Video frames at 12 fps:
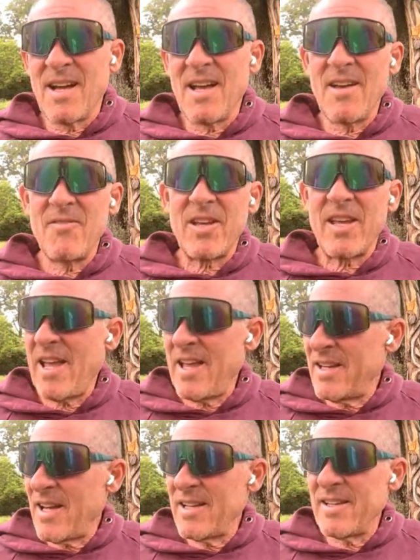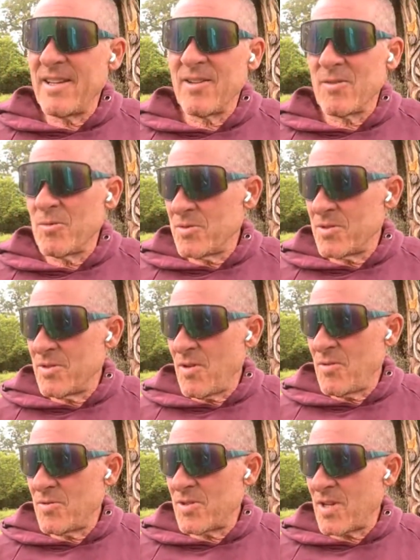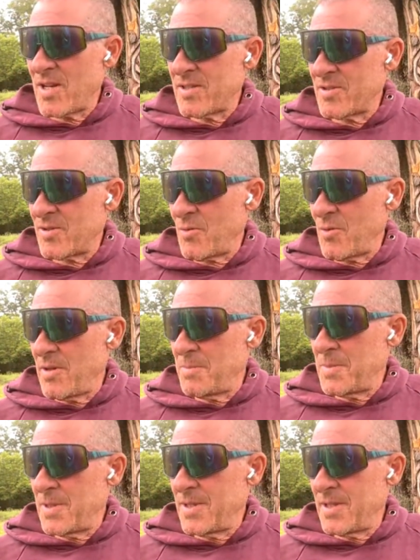I have a canine here whose nose got scraped.